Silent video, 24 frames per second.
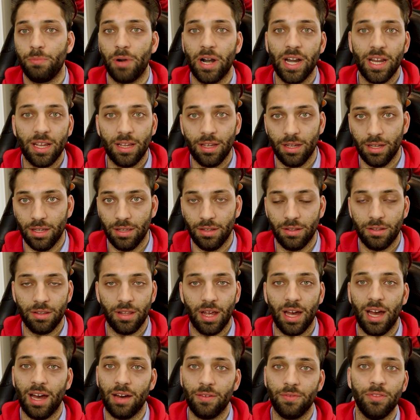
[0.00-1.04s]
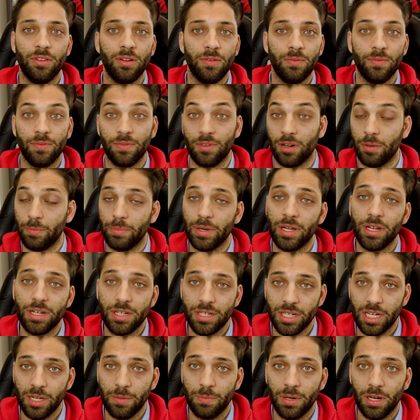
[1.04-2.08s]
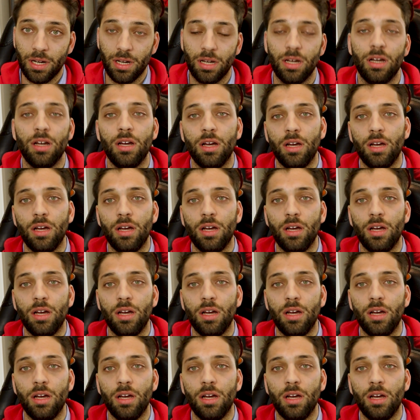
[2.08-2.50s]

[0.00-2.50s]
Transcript: breakers that have them for a bit cheaper.